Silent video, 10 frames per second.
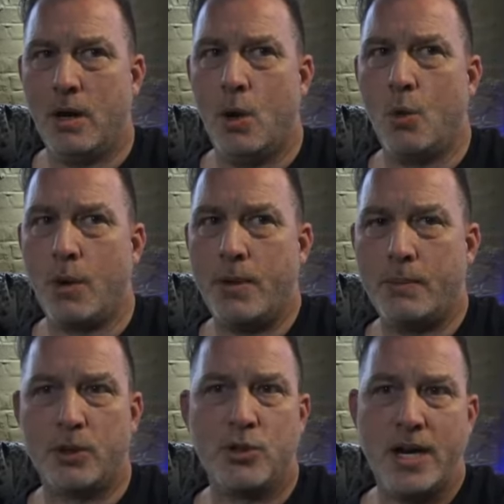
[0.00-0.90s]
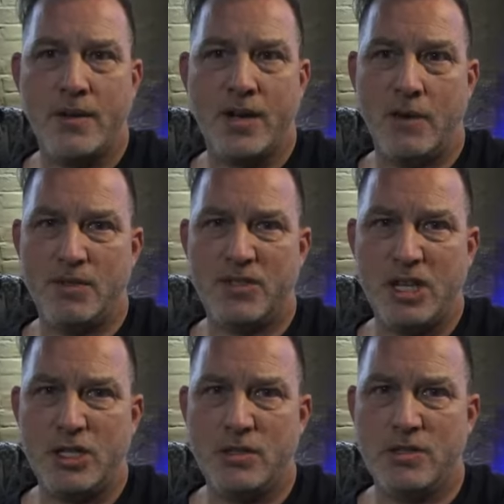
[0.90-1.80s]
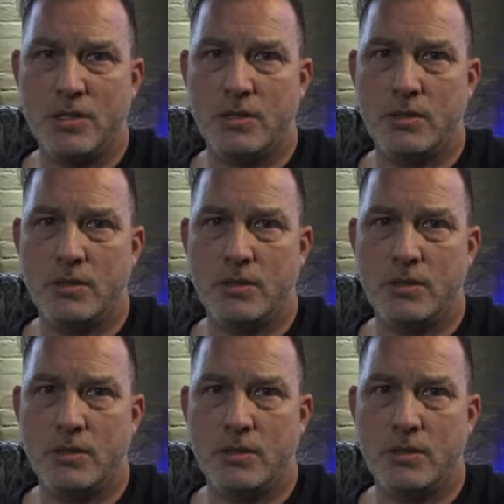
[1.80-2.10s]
where people are trying to have conversations.